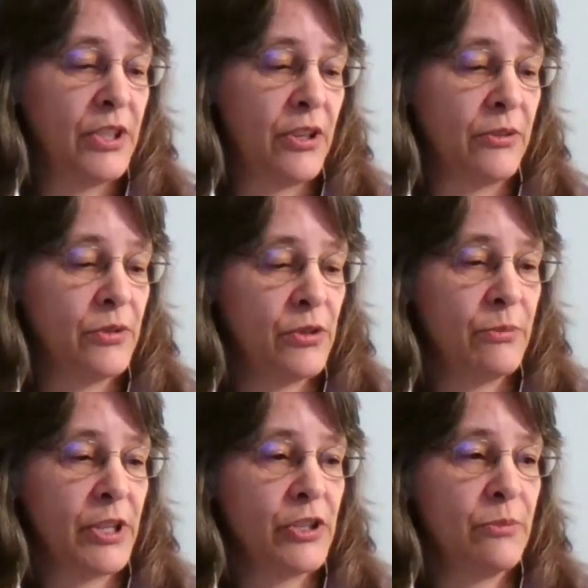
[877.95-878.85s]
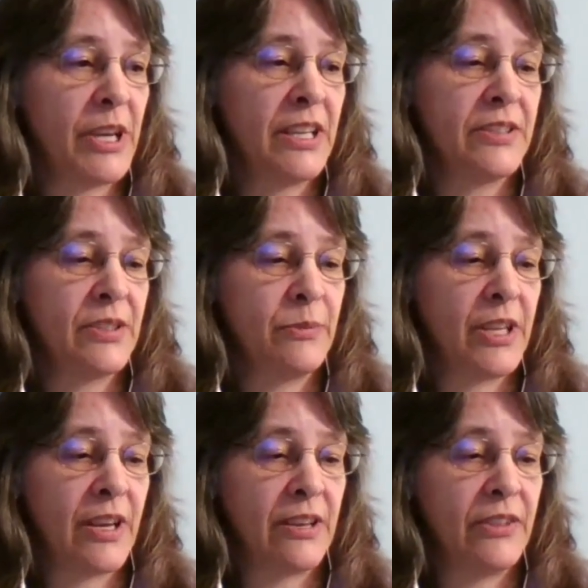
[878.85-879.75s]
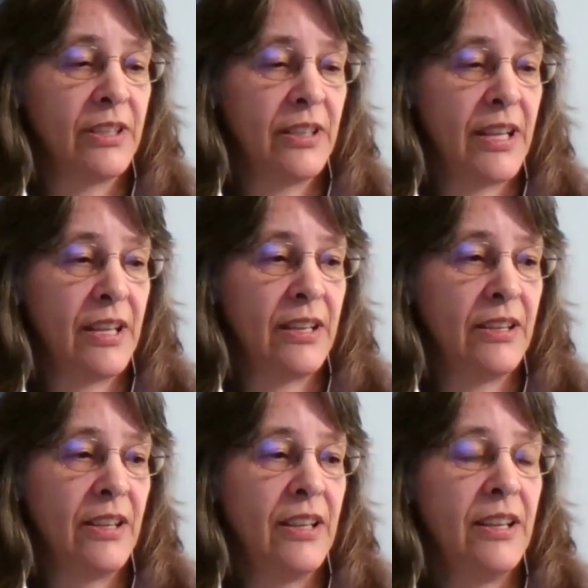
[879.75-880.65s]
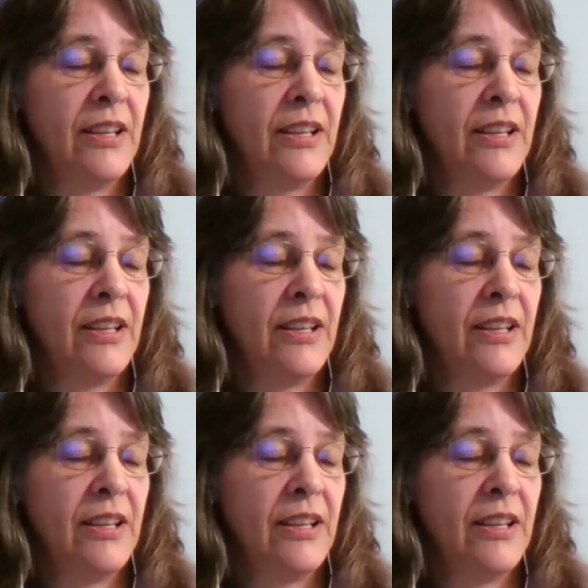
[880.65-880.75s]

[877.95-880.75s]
you know, she might get something out of it. And